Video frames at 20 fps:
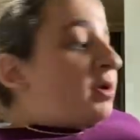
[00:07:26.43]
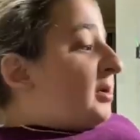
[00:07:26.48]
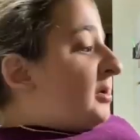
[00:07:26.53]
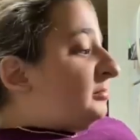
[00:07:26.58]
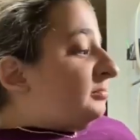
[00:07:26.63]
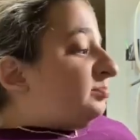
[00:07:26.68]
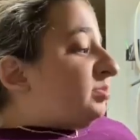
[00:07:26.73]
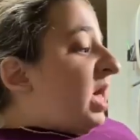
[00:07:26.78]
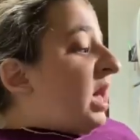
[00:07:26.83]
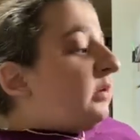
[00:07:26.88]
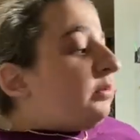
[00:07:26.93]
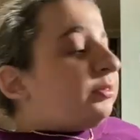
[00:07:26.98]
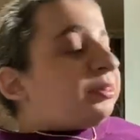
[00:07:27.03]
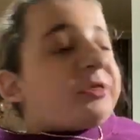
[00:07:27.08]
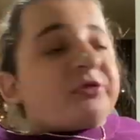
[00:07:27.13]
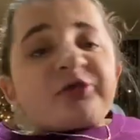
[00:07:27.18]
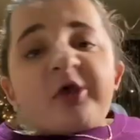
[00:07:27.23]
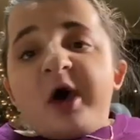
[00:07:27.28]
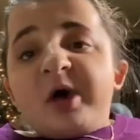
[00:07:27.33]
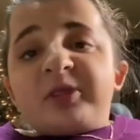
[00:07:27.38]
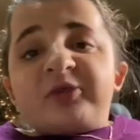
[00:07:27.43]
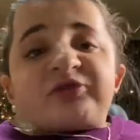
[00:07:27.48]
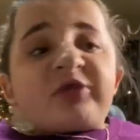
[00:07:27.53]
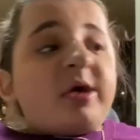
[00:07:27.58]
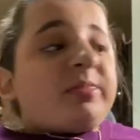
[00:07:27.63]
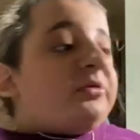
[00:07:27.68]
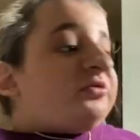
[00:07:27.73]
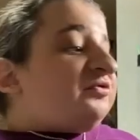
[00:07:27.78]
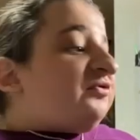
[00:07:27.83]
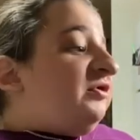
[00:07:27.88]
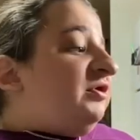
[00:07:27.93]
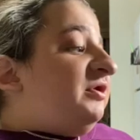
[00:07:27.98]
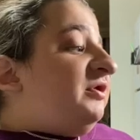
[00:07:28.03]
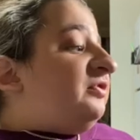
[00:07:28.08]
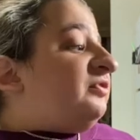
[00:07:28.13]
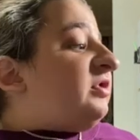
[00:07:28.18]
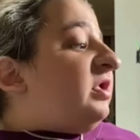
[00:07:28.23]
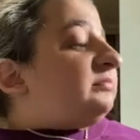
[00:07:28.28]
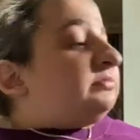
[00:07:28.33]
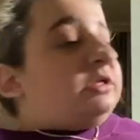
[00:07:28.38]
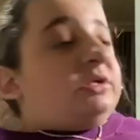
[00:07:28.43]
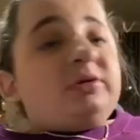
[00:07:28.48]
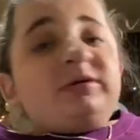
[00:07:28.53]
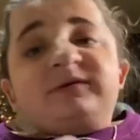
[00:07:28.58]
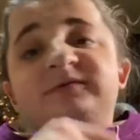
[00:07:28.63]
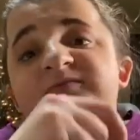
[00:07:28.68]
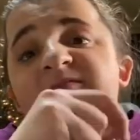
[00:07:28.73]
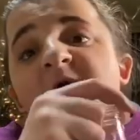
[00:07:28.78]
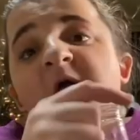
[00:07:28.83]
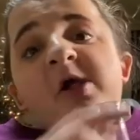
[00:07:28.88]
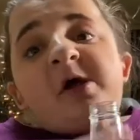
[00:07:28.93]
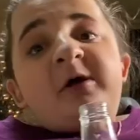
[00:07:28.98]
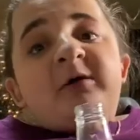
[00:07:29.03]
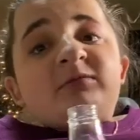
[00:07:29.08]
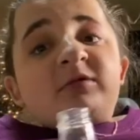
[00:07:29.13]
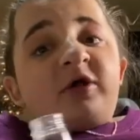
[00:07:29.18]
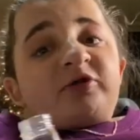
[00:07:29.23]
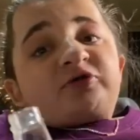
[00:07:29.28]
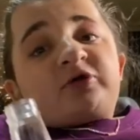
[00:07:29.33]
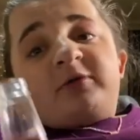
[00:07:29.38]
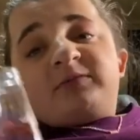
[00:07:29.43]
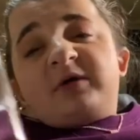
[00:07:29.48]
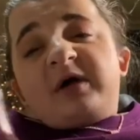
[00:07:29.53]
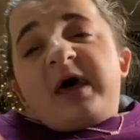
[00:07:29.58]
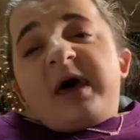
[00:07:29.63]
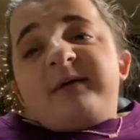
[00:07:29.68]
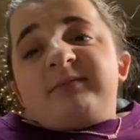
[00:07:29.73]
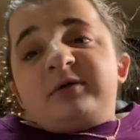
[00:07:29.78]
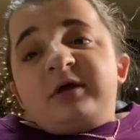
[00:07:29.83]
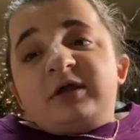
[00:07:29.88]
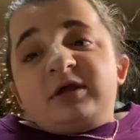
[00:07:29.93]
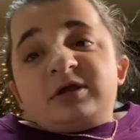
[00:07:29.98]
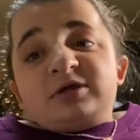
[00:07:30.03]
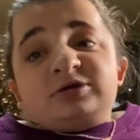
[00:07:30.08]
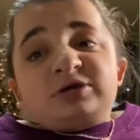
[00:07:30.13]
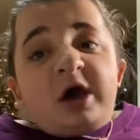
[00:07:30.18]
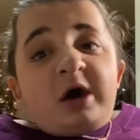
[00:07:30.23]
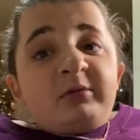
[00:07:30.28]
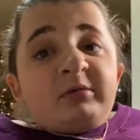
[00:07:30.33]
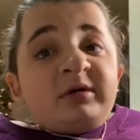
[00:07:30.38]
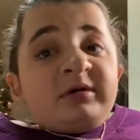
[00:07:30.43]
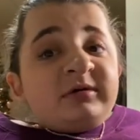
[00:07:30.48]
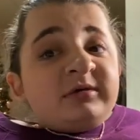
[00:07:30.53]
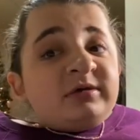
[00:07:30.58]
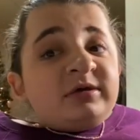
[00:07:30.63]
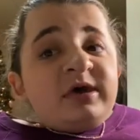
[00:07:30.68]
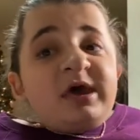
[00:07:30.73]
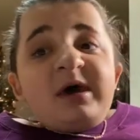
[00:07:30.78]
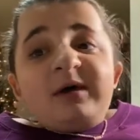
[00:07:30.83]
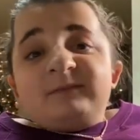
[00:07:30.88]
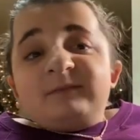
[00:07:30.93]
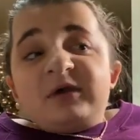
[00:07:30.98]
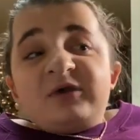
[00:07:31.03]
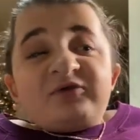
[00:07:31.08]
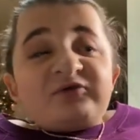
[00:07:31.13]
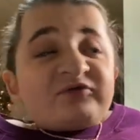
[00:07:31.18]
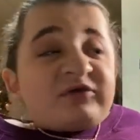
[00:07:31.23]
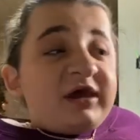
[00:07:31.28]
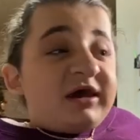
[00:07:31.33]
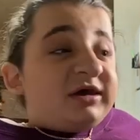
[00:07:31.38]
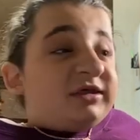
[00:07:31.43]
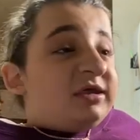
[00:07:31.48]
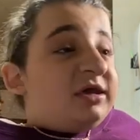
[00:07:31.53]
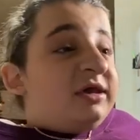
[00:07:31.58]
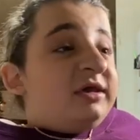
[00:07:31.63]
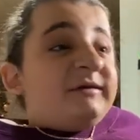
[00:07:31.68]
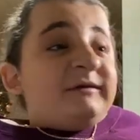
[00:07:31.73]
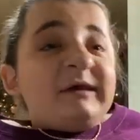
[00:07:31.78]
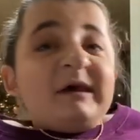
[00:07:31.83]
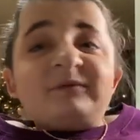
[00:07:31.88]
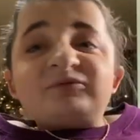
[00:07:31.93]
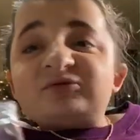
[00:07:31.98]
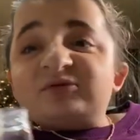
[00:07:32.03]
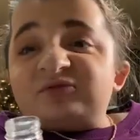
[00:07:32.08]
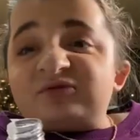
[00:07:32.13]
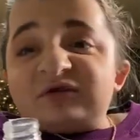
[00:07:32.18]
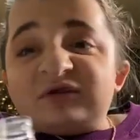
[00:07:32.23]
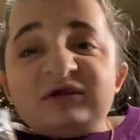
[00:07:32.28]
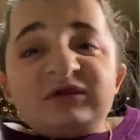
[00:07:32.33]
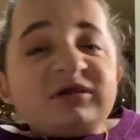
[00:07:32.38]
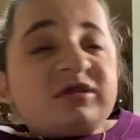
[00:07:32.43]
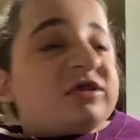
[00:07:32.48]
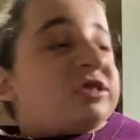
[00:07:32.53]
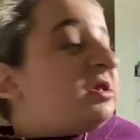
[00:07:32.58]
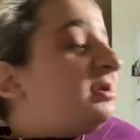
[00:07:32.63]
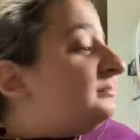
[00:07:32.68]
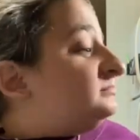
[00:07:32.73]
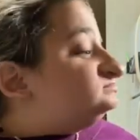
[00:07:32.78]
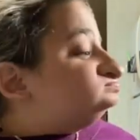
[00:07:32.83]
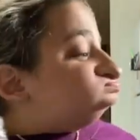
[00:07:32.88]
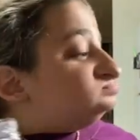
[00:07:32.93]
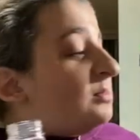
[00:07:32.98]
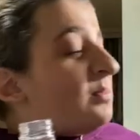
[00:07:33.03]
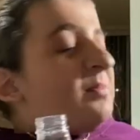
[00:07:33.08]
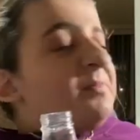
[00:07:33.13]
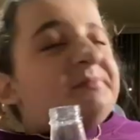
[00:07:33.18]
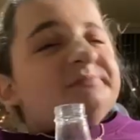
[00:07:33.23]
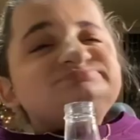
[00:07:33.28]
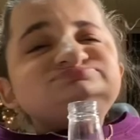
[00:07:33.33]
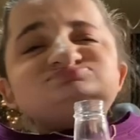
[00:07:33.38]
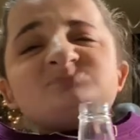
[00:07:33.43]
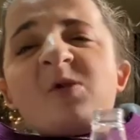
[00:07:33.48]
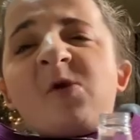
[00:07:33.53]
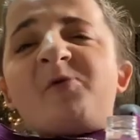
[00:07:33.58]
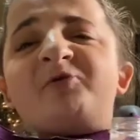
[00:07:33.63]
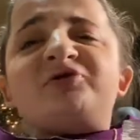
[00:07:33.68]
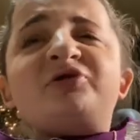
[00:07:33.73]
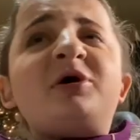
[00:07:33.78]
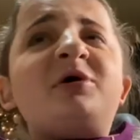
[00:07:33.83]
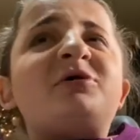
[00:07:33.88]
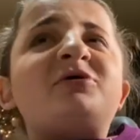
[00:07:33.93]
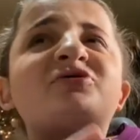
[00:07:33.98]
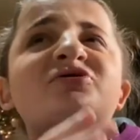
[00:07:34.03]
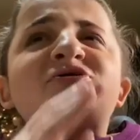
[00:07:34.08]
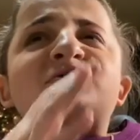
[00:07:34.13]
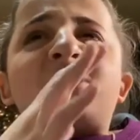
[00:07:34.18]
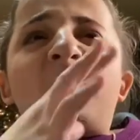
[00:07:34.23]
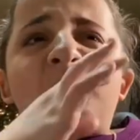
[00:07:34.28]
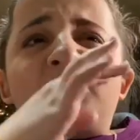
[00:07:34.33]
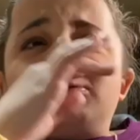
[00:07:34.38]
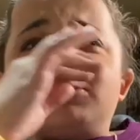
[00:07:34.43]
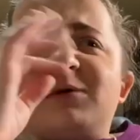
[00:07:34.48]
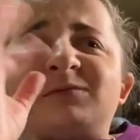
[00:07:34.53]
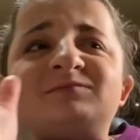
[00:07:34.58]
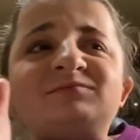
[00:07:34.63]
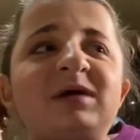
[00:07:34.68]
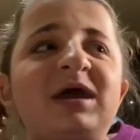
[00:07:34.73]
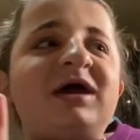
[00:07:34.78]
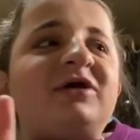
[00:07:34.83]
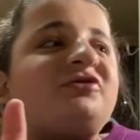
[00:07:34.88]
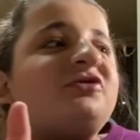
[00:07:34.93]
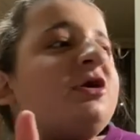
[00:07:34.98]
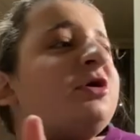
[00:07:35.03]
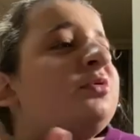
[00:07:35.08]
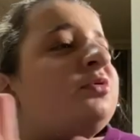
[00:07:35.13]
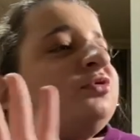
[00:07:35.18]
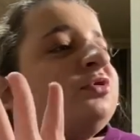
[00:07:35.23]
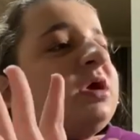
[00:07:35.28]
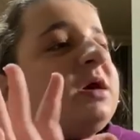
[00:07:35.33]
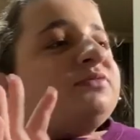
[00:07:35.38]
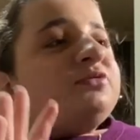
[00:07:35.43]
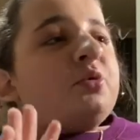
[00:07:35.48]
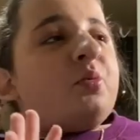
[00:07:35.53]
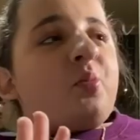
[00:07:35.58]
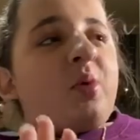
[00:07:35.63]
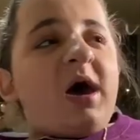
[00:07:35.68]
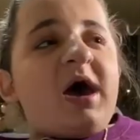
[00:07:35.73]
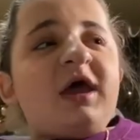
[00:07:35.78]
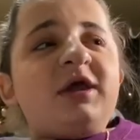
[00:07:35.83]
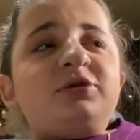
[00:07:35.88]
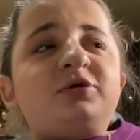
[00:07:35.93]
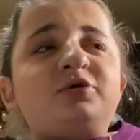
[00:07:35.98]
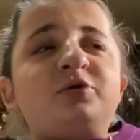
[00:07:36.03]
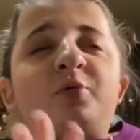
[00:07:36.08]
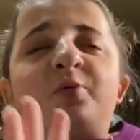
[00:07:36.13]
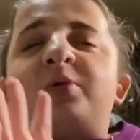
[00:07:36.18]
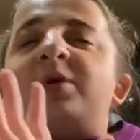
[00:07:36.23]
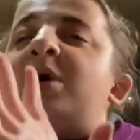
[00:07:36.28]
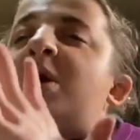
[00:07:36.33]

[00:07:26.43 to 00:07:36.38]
Now, with this other cheese, I'm really left over. I'm like, yo, have my shot, have some cheese. You know, it's so romantic when you have your wine or your